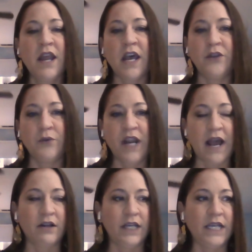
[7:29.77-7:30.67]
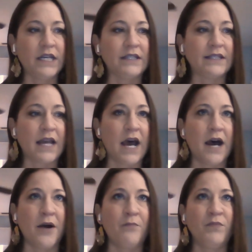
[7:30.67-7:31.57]
And the reality is,
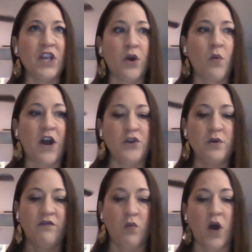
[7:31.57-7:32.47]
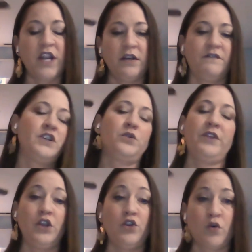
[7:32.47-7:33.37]
while you have one individual
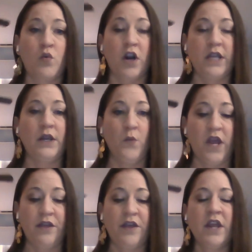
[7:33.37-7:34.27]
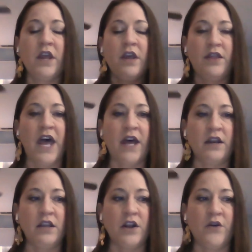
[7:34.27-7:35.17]
that you're working with that,
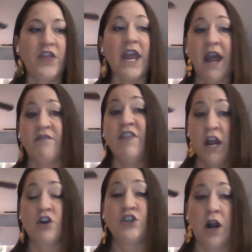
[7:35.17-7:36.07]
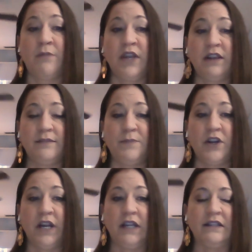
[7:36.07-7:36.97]
they have their trauma
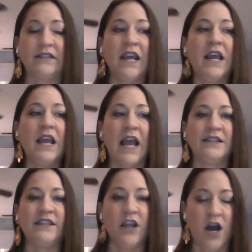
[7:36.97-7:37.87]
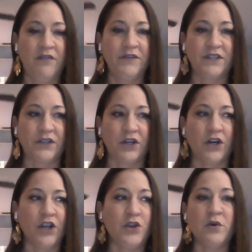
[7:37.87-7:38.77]
experience, as the
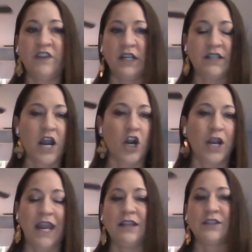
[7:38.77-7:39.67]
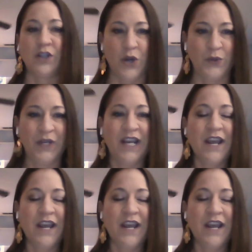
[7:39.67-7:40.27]
officer, you have an entire caseload.